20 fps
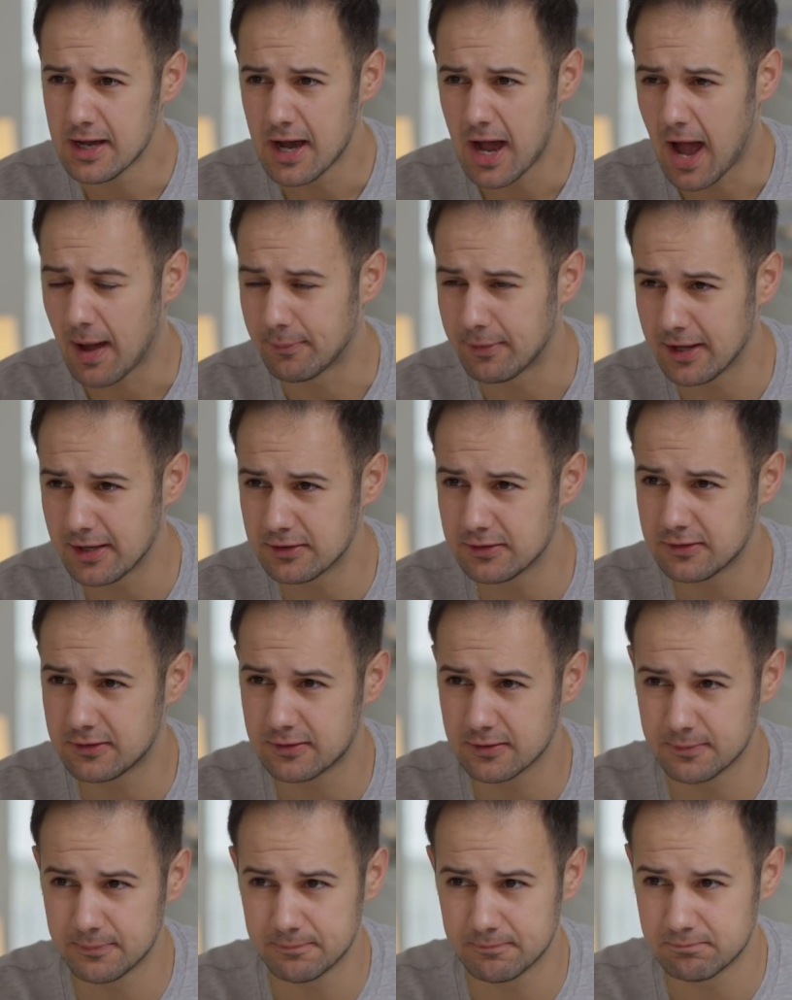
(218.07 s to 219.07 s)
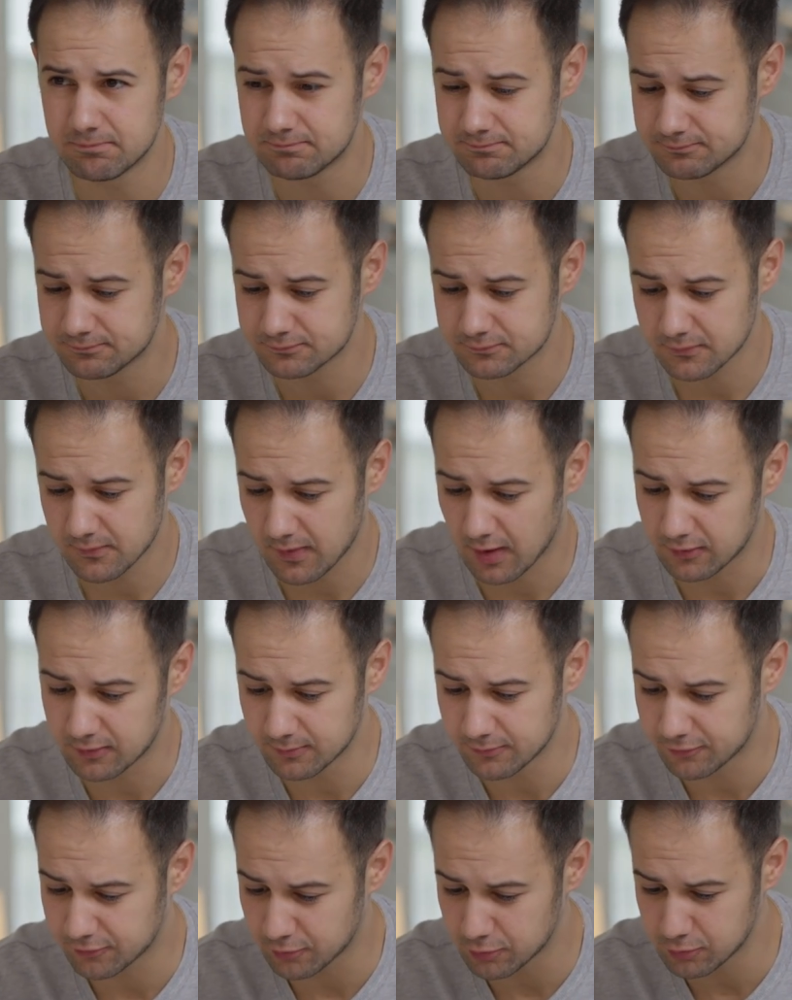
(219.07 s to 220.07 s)
I'm getting some
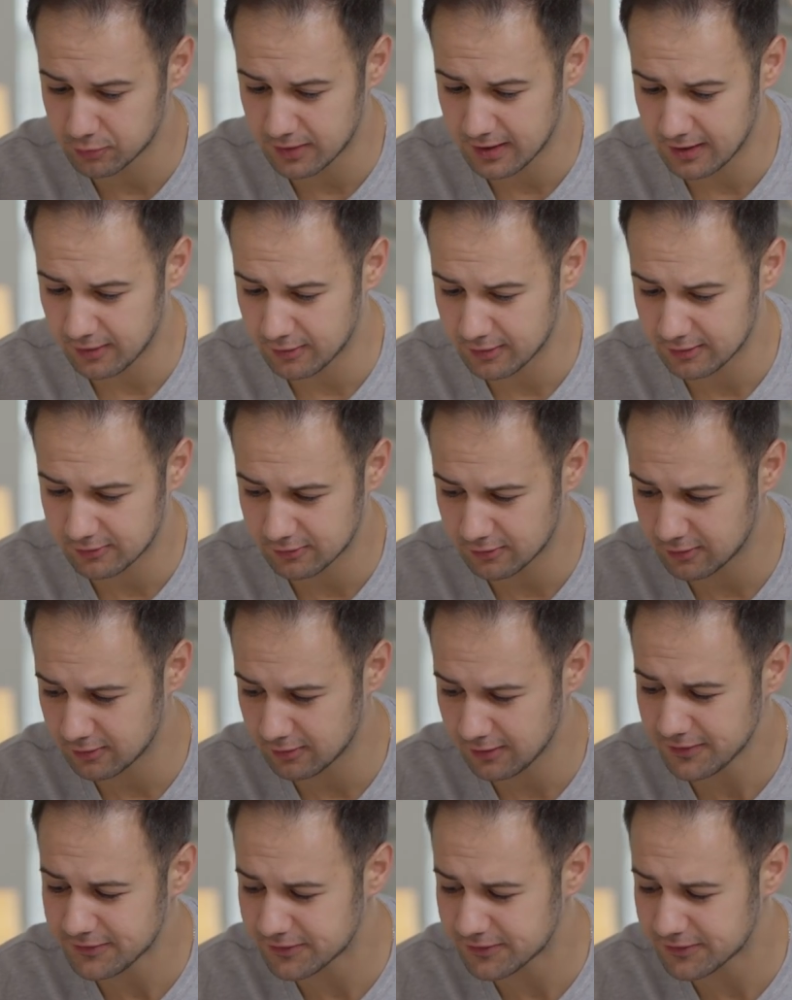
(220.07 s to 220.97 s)
fruit character.